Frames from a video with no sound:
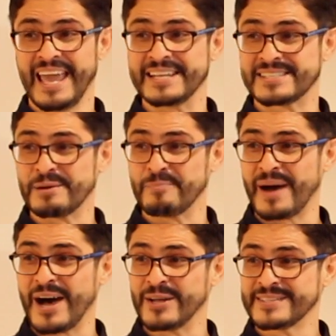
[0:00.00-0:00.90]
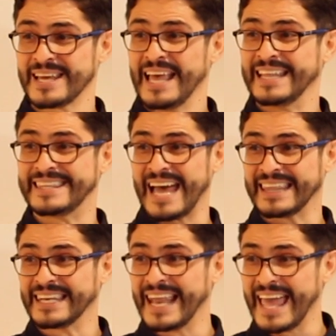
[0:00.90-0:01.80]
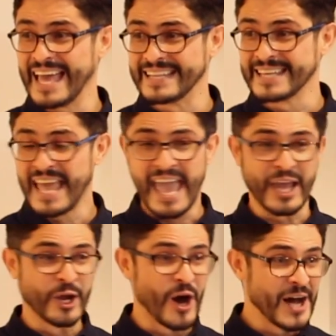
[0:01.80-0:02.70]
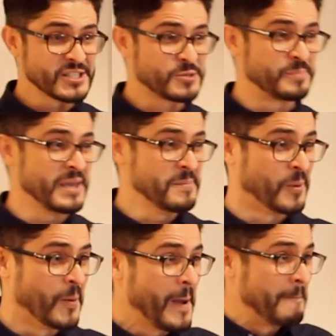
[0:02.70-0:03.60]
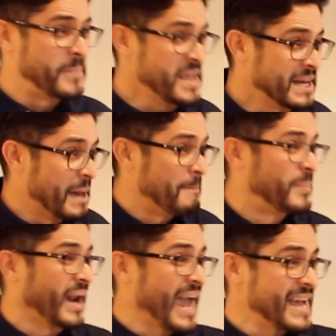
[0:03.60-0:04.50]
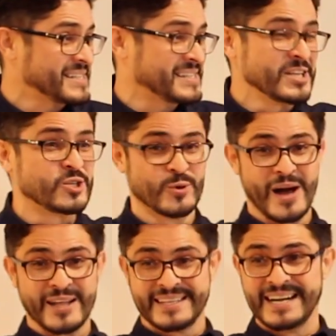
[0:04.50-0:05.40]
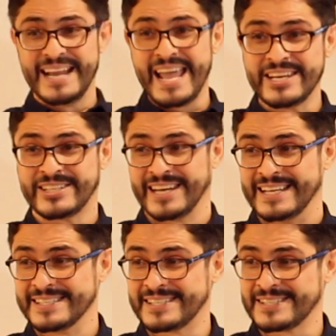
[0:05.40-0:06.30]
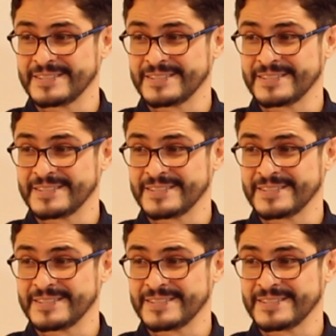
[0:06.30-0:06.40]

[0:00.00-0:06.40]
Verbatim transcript: it's about that land and God's people being a blessing to all their nations.